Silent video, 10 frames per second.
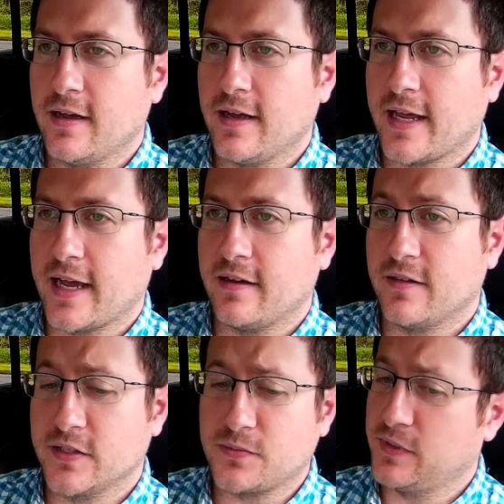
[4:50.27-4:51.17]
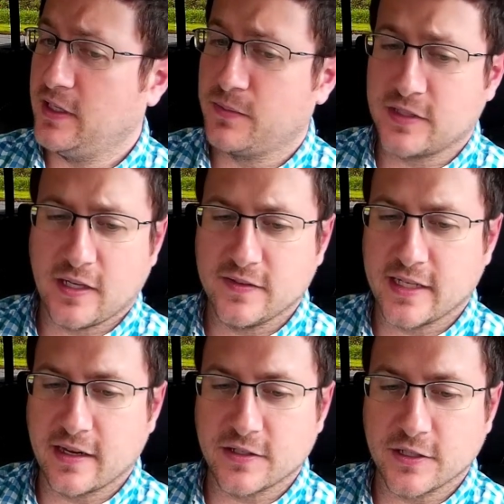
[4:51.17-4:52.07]
And this really resolves
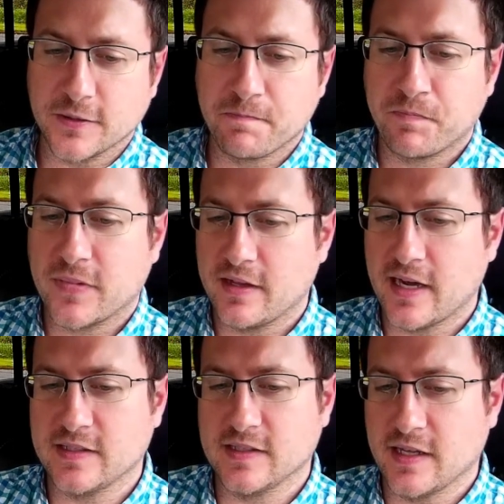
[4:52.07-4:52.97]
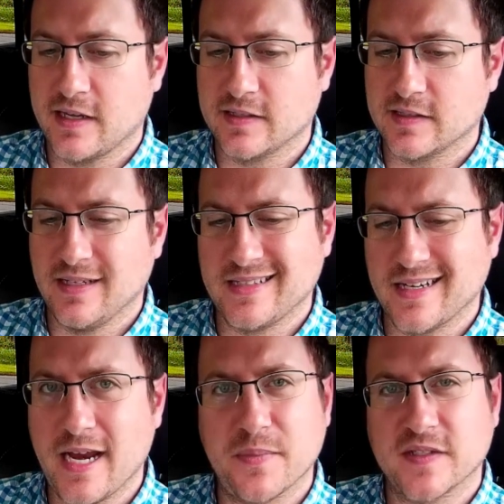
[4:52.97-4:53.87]
that issue. The nicest thing is it's an
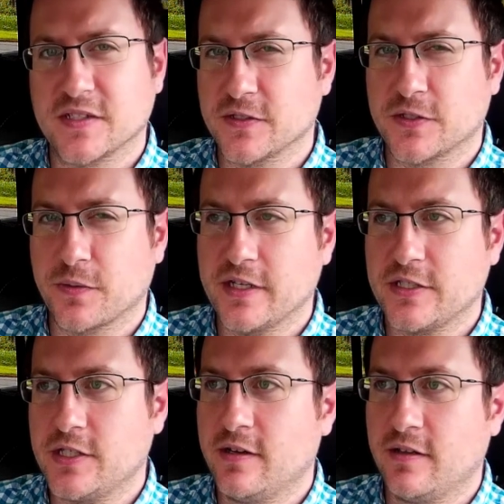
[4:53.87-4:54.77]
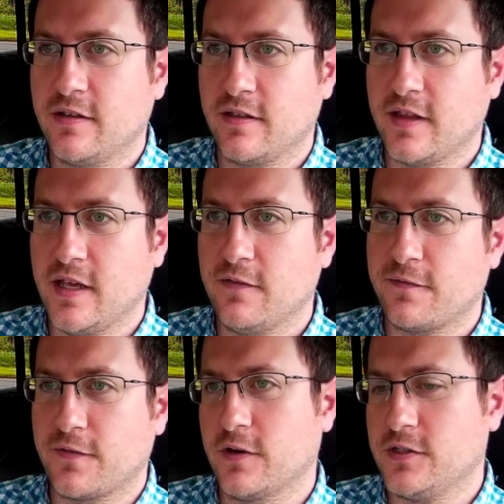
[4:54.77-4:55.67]
8-position switch. The
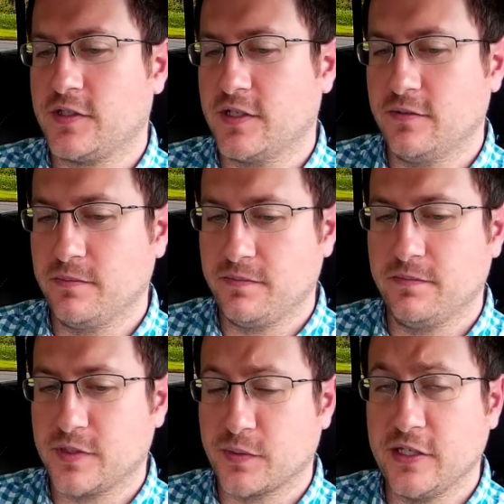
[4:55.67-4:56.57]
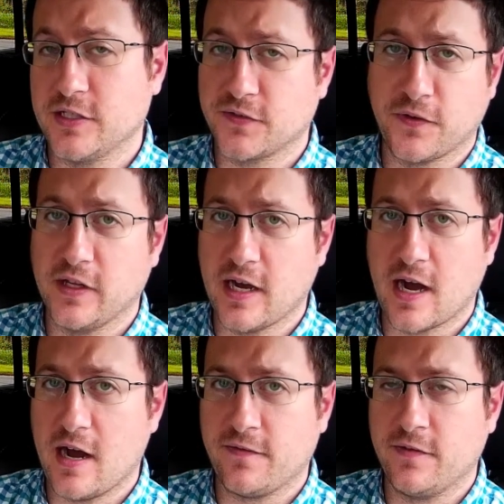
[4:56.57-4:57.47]
first switch is fully
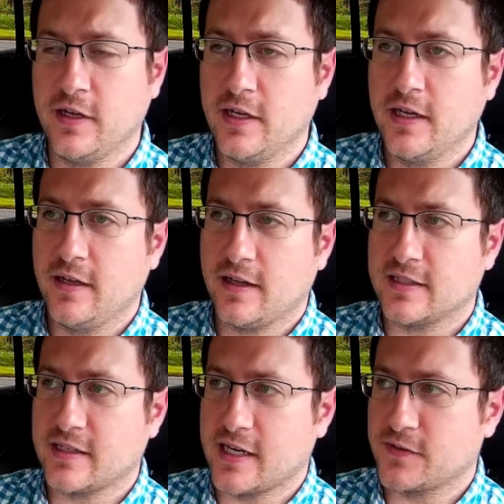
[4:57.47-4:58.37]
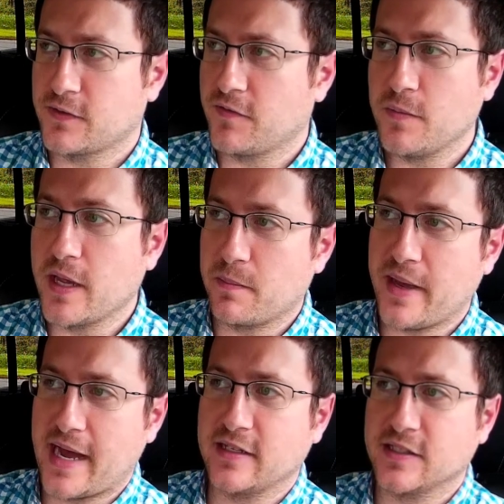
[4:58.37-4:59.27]
off, That's nice for if you make
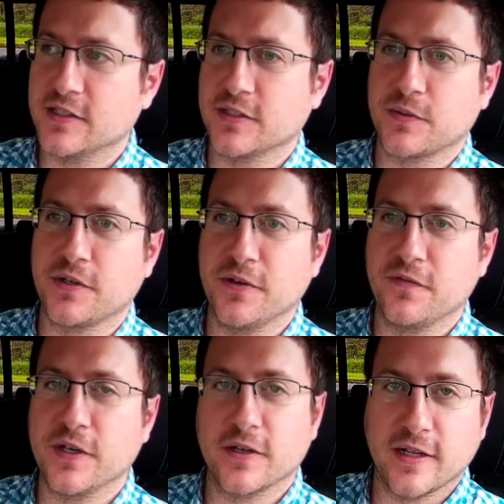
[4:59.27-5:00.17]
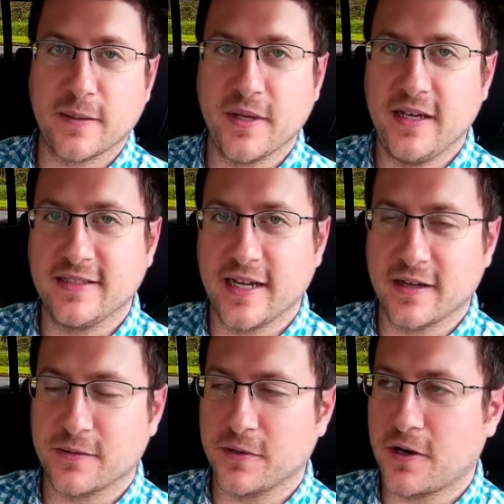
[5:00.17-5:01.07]
bad decisions with your new vehicle like me and take
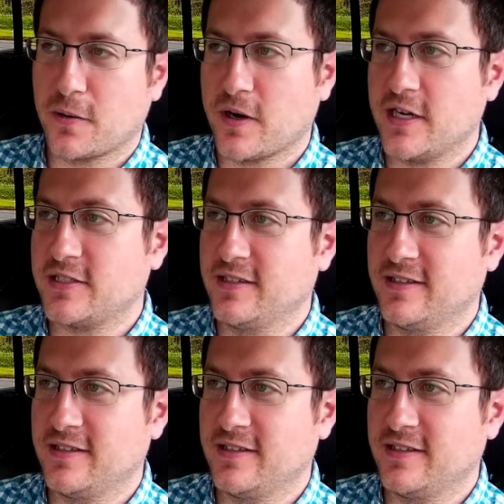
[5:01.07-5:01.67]
it through a car wash.